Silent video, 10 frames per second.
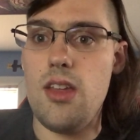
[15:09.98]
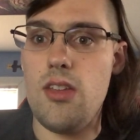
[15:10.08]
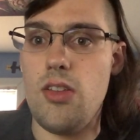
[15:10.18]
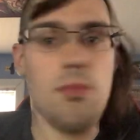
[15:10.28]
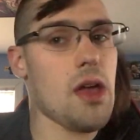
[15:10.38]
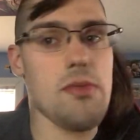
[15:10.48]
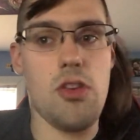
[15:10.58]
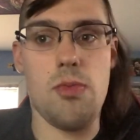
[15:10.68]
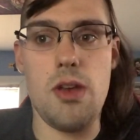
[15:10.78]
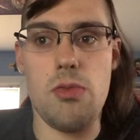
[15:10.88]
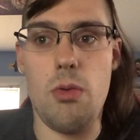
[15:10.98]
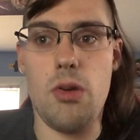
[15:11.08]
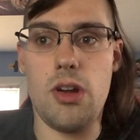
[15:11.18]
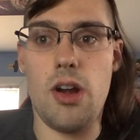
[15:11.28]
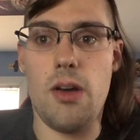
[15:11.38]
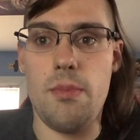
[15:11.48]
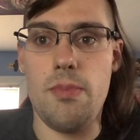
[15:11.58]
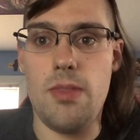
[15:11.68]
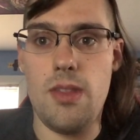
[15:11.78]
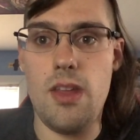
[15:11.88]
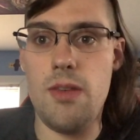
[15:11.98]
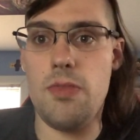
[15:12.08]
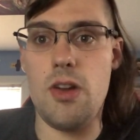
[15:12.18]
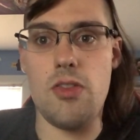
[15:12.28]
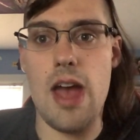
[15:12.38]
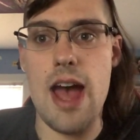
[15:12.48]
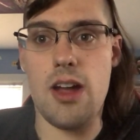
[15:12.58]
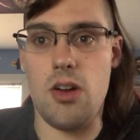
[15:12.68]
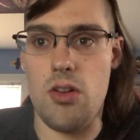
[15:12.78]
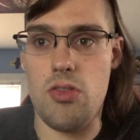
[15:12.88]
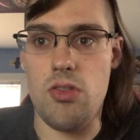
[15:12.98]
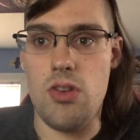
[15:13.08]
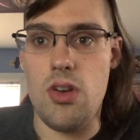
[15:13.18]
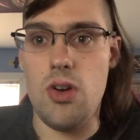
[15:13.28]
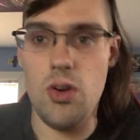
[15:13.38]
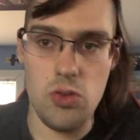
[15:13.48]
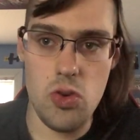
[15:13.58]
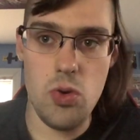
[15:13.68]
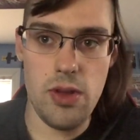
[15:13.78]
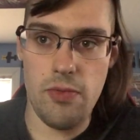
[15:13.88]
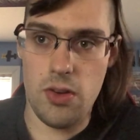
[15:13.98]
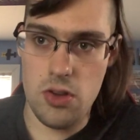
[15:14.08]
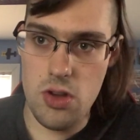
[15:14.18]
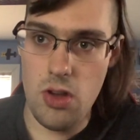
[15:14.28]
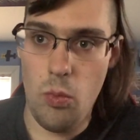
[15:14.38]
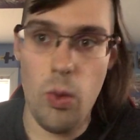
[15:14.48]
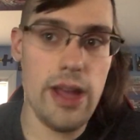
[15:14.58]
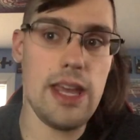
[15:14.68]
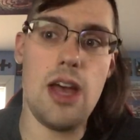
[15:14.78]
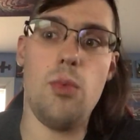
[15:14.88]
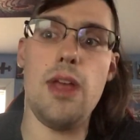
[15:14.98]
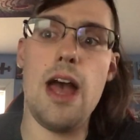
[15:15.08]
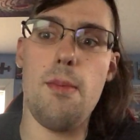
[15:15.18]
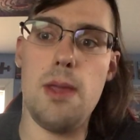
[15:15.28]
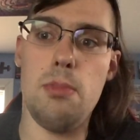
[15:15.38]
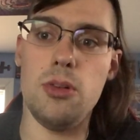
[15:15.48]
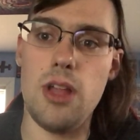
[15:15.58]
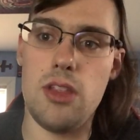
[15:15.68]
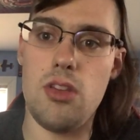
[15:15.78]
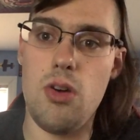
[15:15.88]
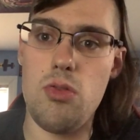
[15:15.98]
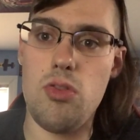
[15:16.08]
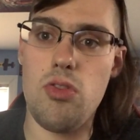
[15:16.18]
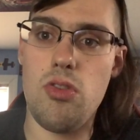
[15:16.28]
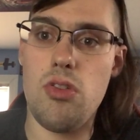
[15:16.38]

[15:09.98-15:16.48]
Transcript: Sometimes this makes me wonder if there's hackers who do it for good, why can't we have people like those?